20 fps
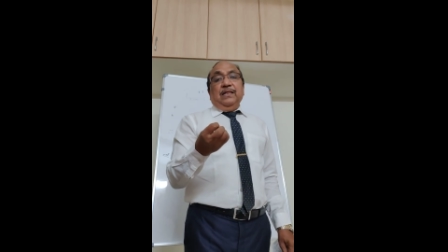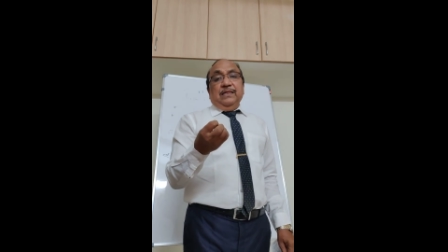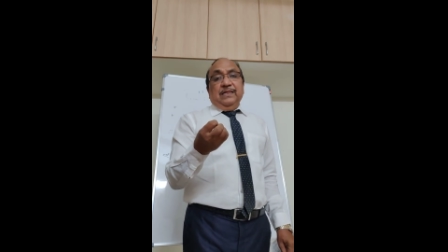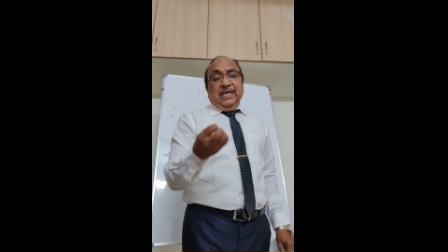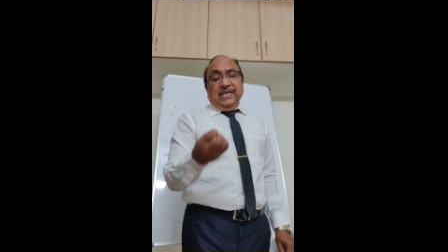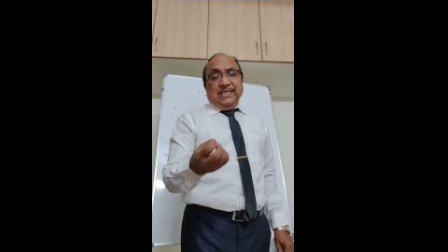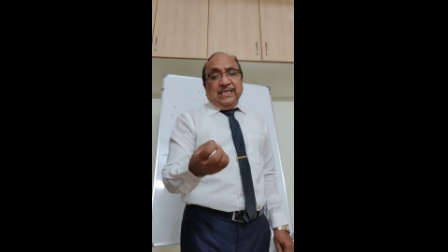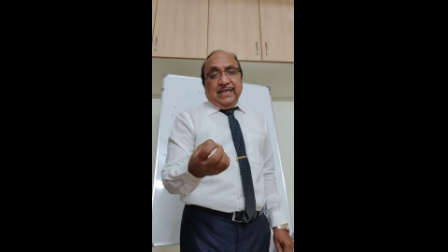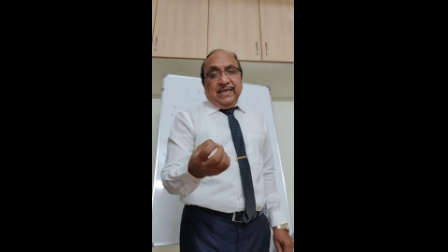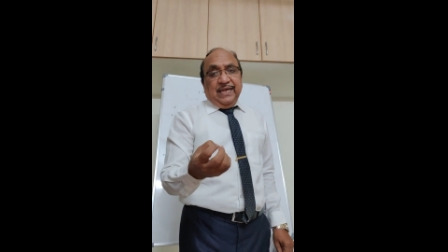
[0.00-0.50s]

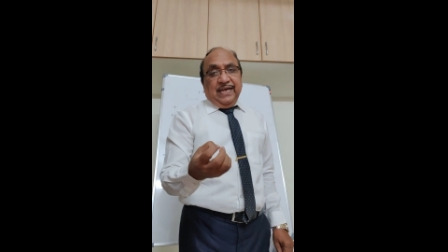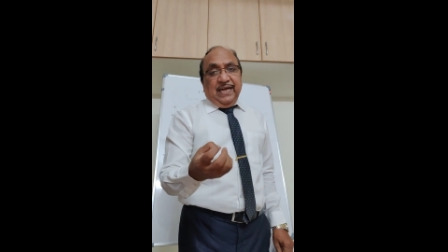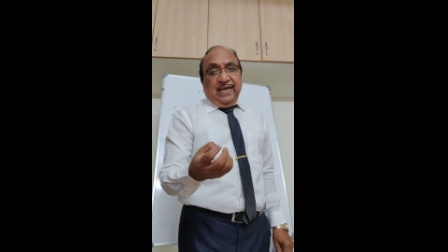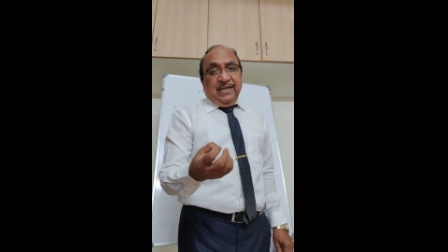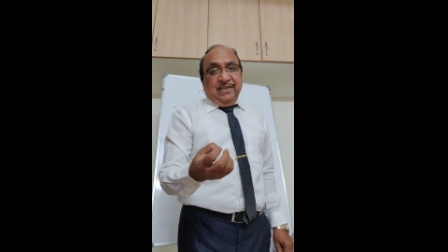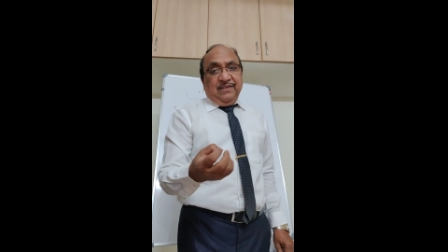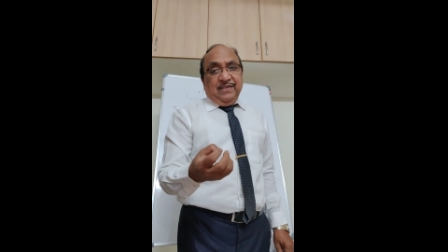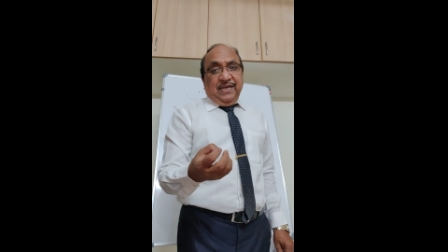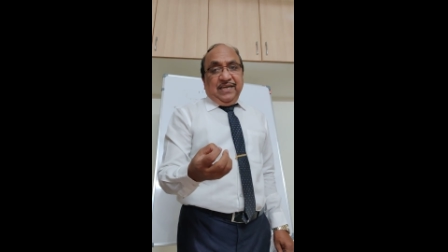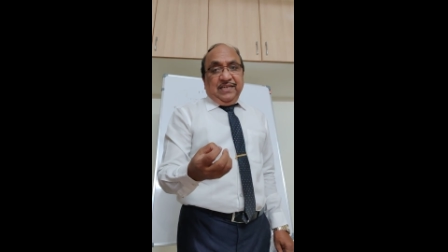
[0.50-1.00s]
This real
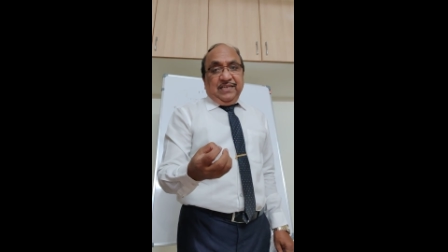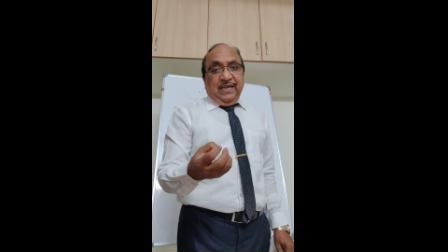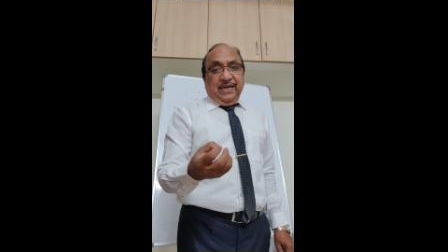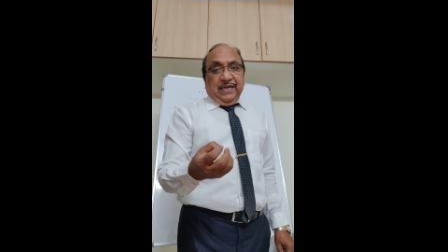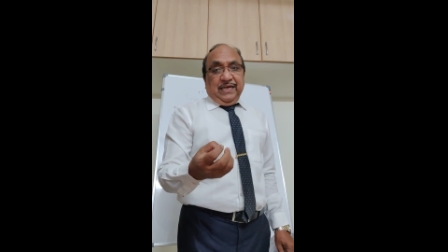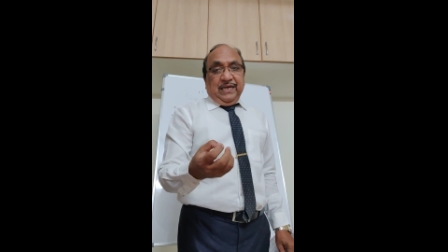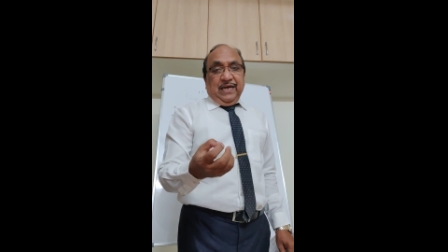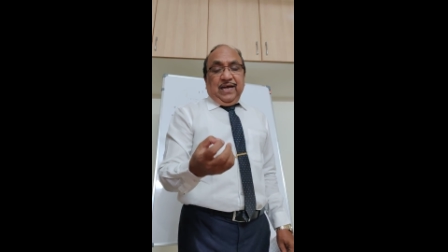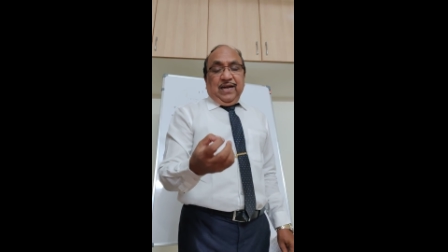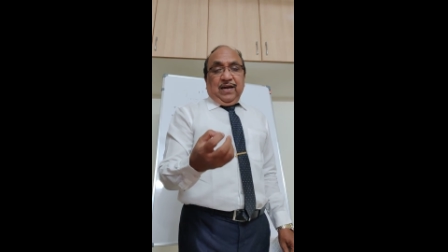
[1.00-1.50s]
estate
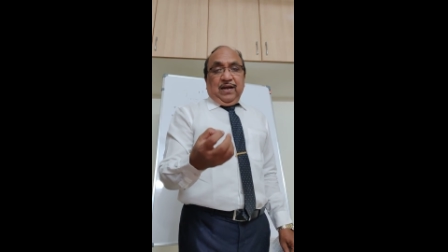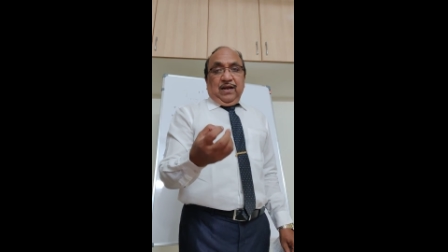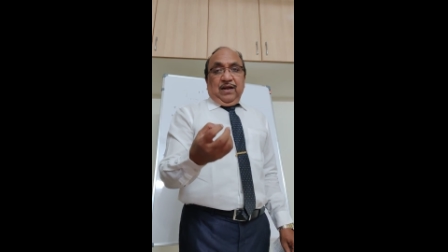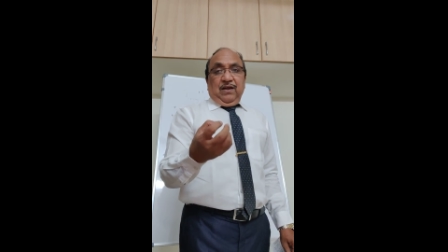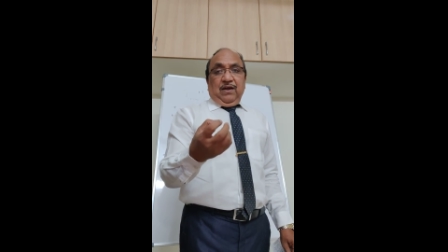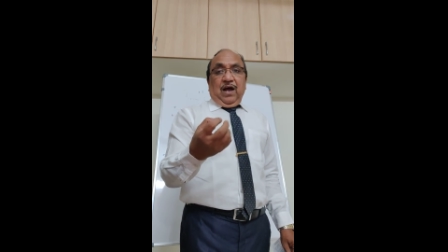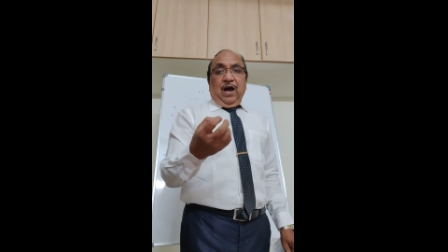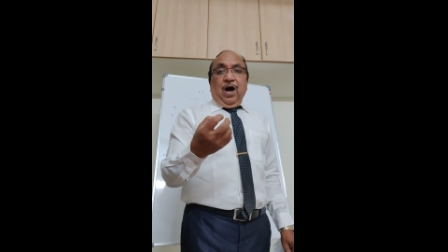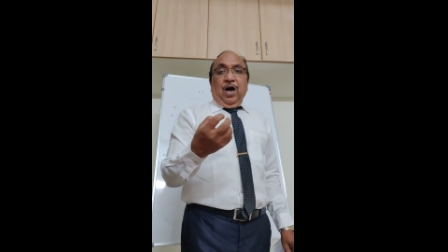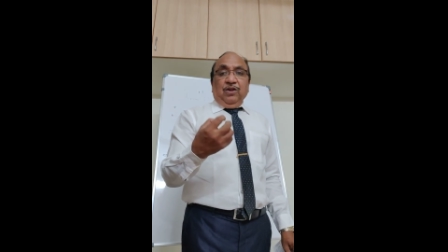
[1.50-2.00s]
sector
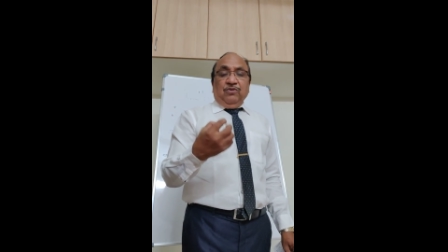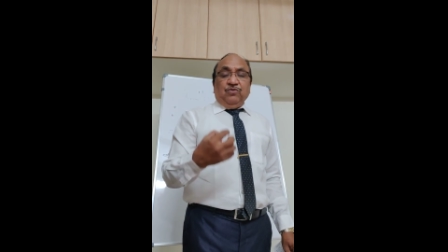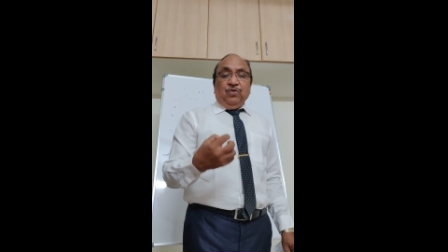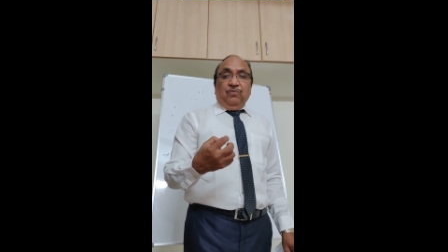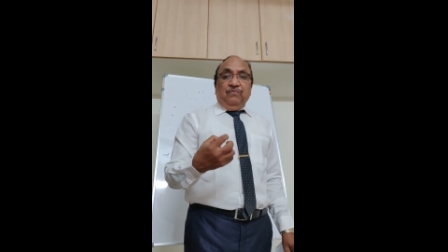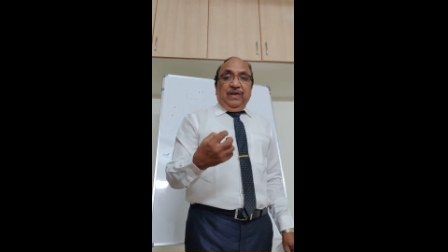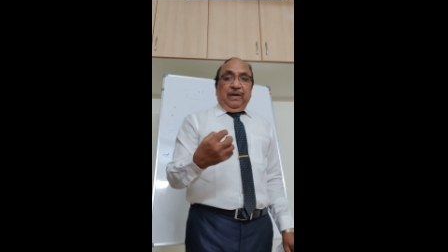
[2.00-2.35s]
also